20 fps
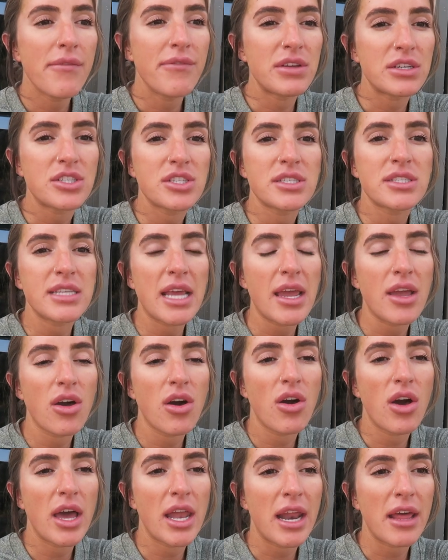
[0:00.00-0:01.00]
vicious
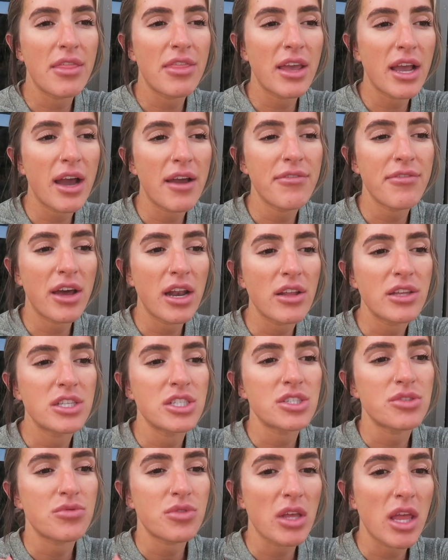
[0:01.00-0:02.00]
cycle and I think I finally
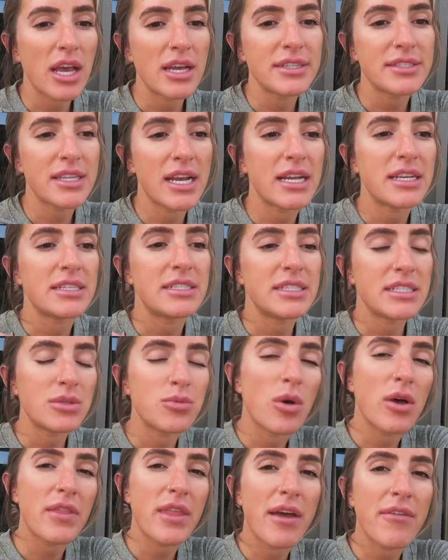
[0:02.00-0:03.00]
just realized that I
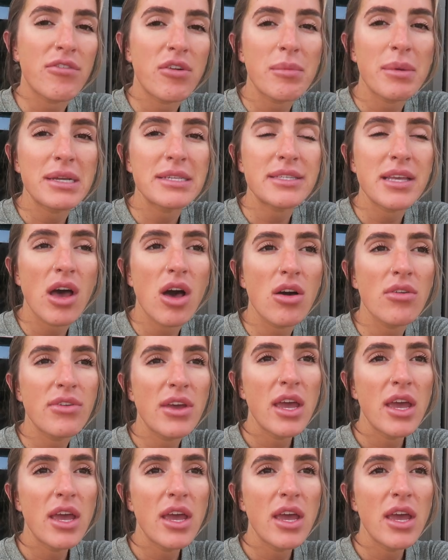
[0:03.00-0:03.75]
didn't want that for myself.